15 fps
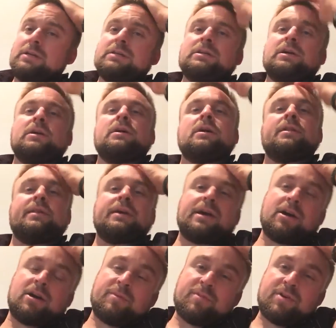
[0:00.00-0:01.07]
So
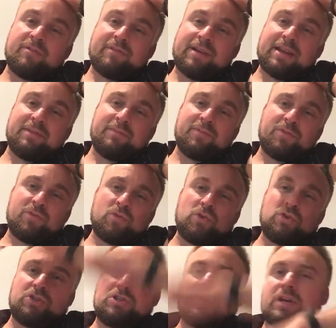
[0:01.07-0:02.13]
they are my random
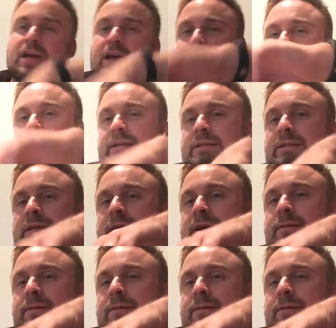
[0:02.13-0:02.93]
thoughts and